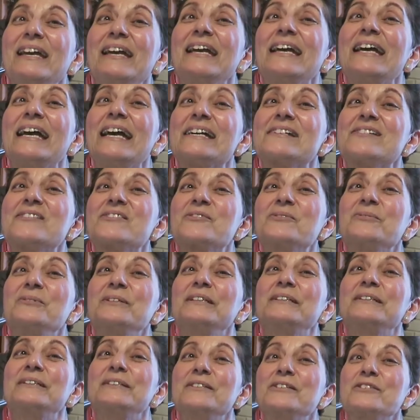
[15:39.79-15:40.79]
It has
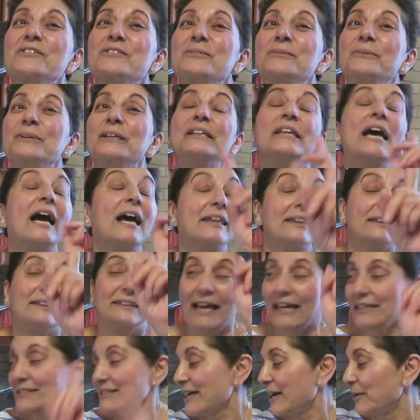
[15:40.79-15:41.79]
sweetness to it. Okay.
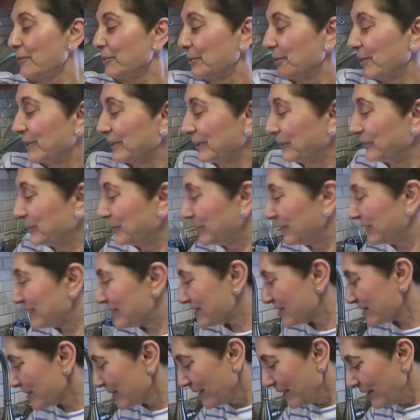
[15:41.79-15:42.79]
That's how we're gonna do
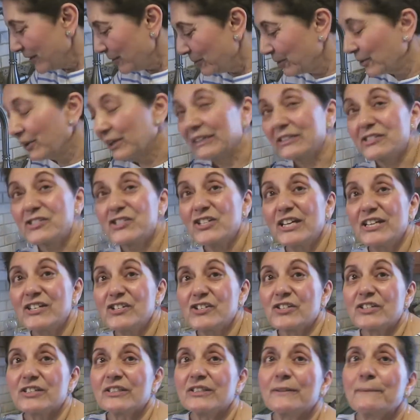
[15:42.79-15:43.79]
this. We're gonna
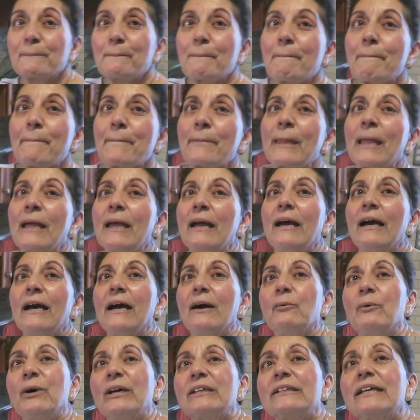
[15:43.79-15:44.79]
change it.
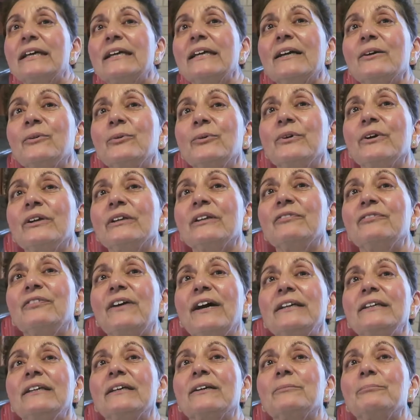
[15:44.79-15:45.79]
Where the hell we're gonna
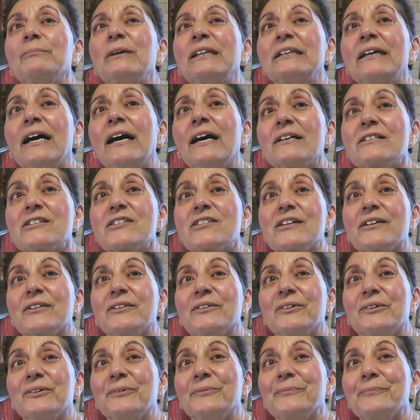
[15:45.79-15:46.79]
find out Metaxa
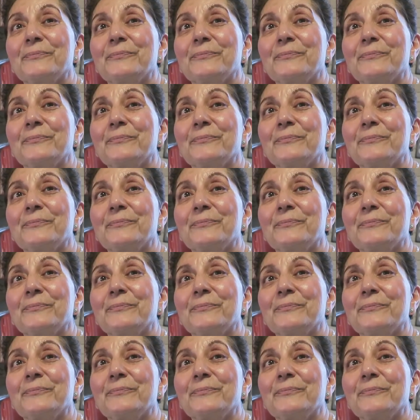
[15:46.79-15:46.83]
though?